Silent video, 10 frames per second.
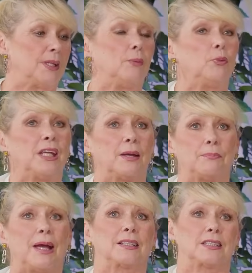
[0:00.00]
And then we get
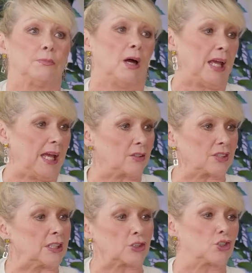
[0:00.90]
back to my house
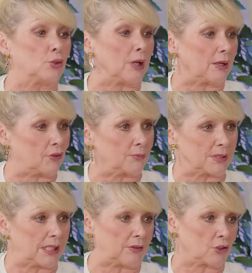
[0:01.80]
and it's too late for him
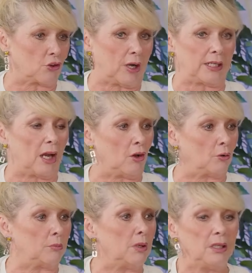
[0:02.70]
to get the train
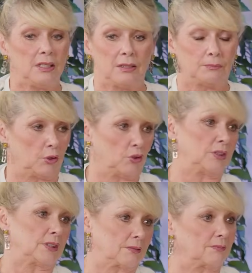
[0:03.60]
home
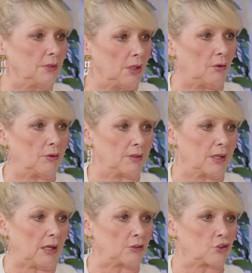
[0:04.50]
because it's, you know, the
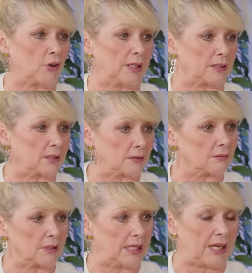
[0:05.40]
last train is at
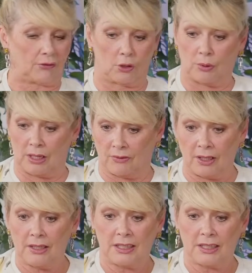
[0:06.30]
11 or whatever.